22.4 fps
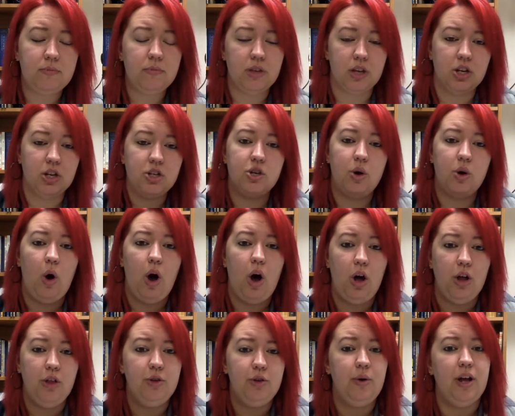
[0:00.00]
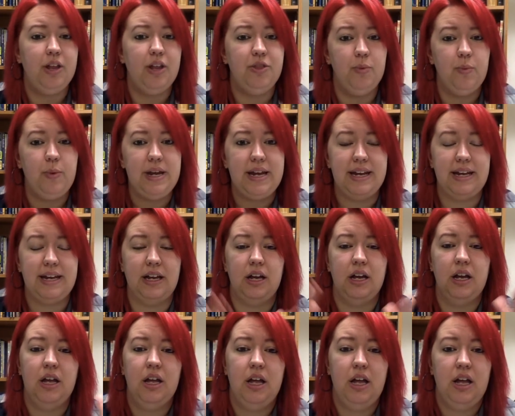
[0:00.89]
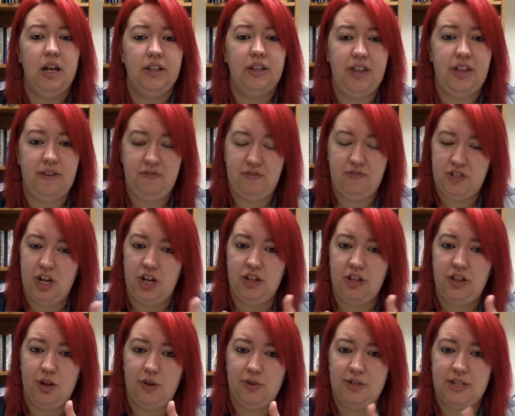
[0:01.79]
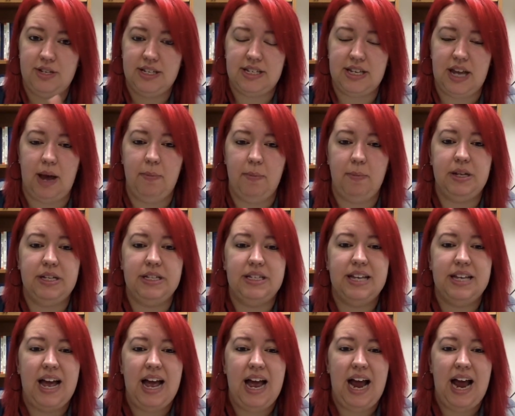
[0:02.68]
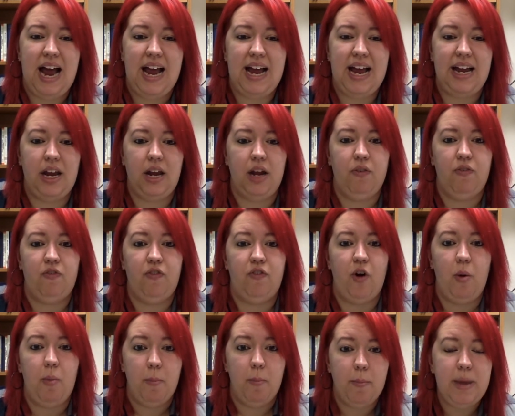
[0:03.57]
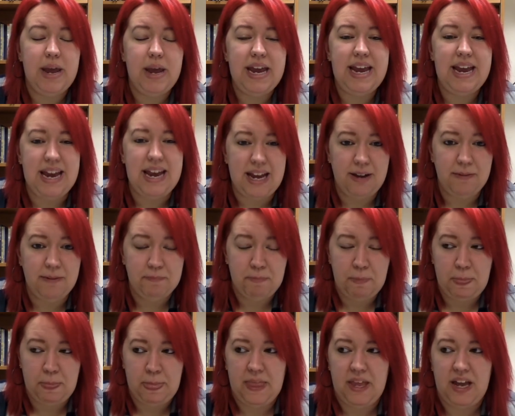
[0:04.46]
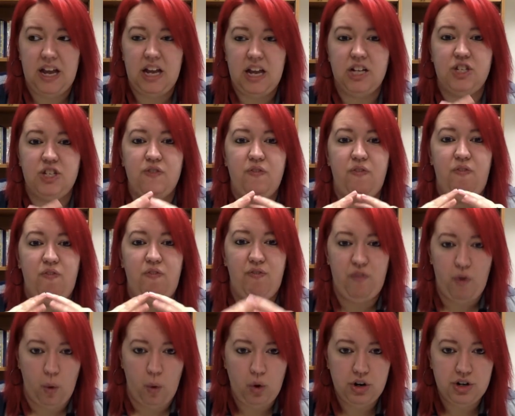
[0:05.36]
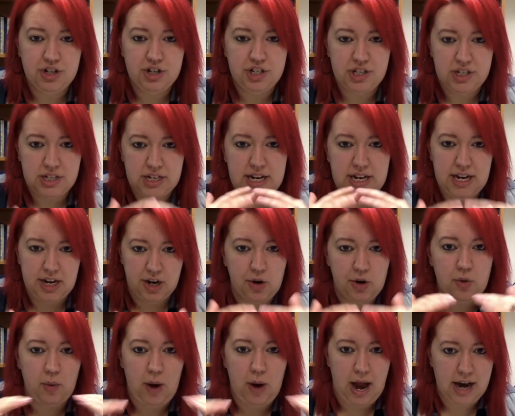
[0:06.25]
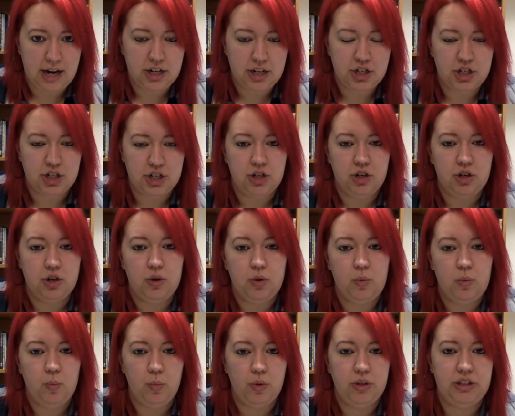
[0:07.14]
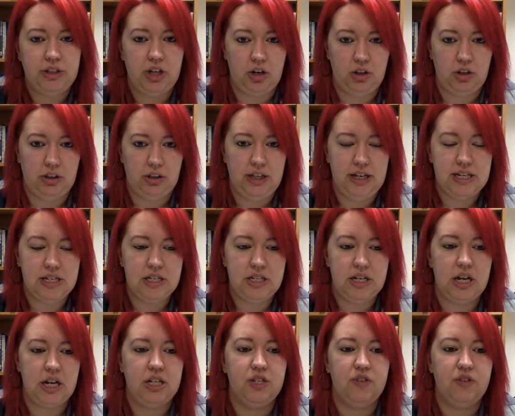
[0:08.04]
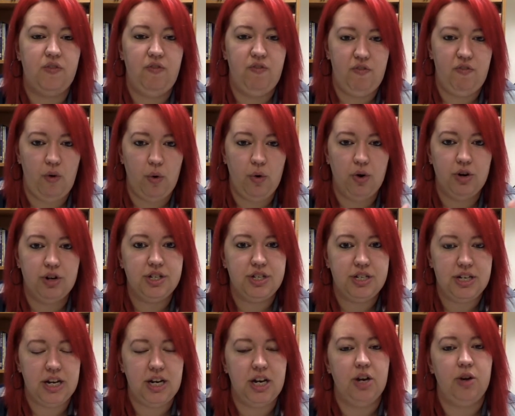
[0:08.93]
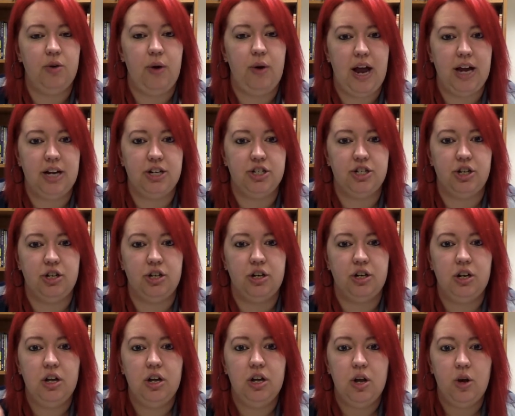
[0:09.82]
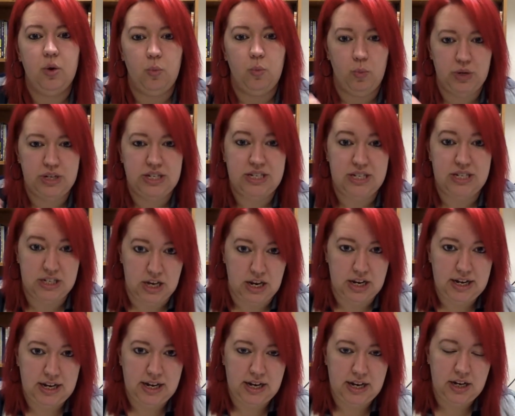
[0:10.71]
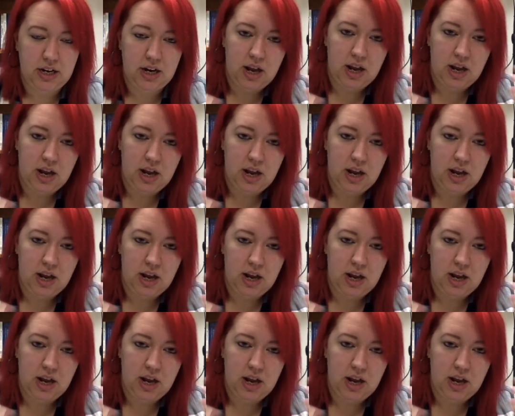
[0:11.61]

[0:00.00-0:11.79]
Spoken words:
So all throughout the week, they've done those assignments, and for me, it's forced interaction with their list. It's forced interaction with studying.